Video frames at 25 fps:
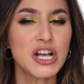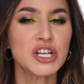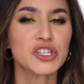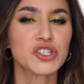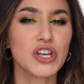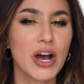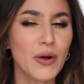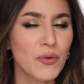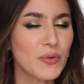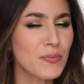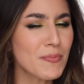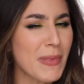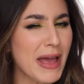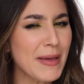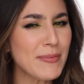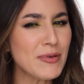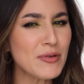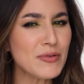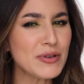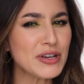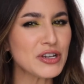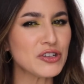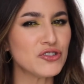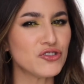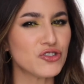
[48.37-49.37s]
So maybe
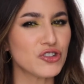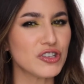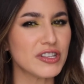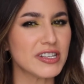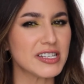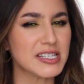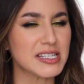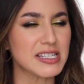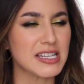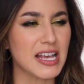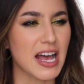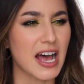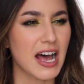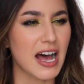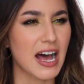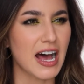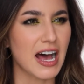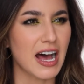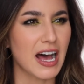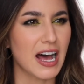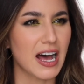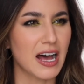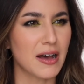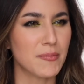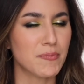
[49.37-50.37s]
we can do this
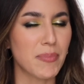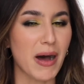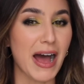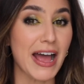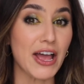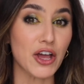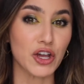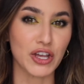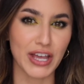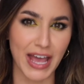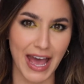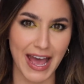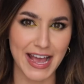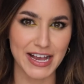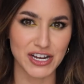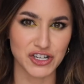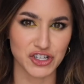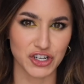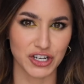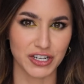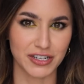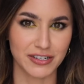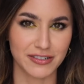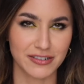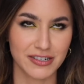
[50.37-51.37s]
uh, by
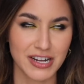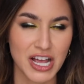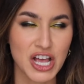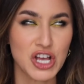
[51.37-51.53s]
occasion.